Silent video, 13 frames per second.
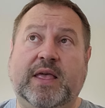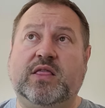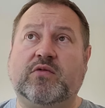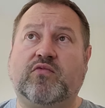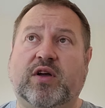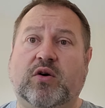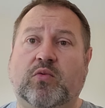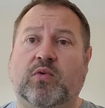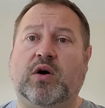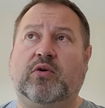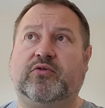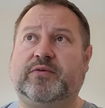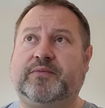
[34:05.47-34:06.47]
in the real
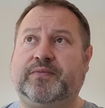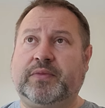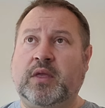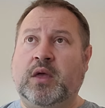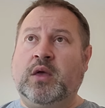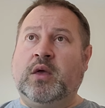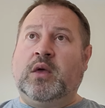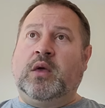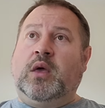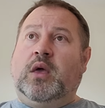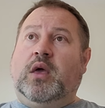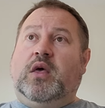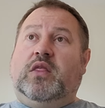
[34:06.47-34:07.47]
world.
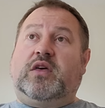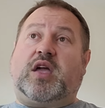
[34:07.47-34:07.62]
The